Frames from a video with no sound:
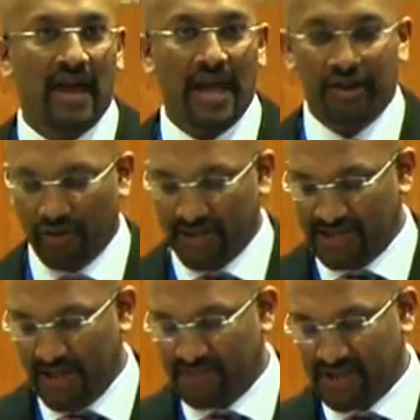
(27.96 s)
ad hoc
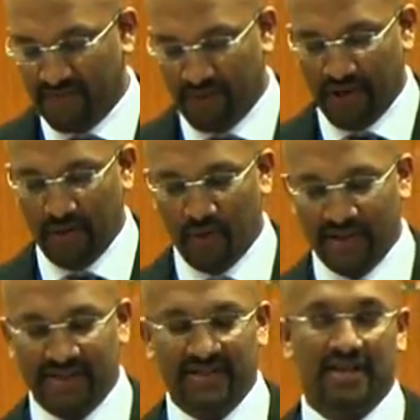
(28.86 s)
attempts at avoiding
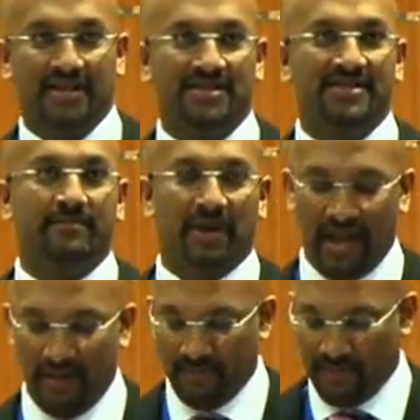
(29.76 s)
worse disasters and
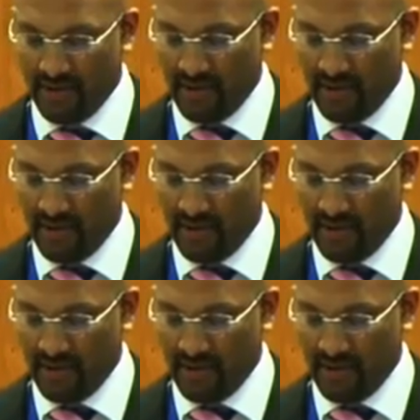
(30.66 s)
blame